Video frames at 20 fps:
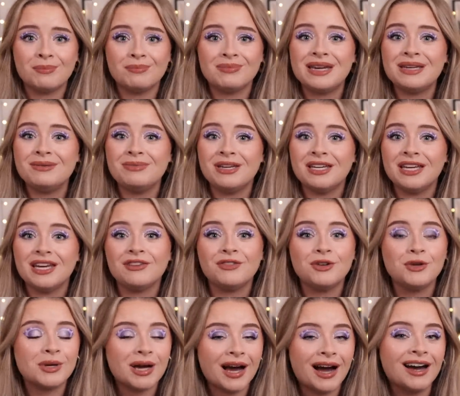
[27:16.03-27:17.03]
Maybe if
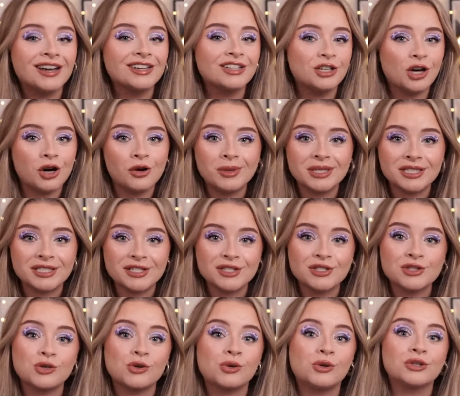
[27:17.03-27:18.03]
you can, go into
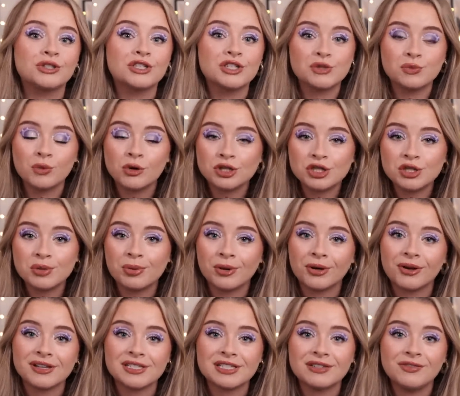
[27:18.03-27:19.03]
store and swatch the
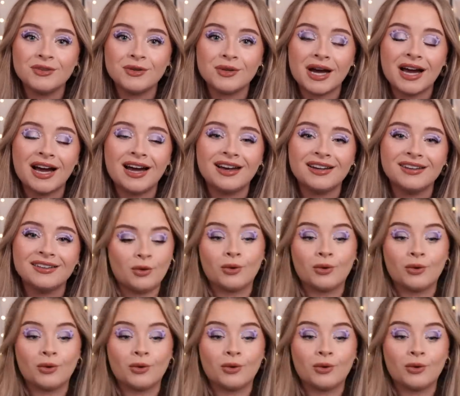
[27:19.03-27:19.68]
product if you can,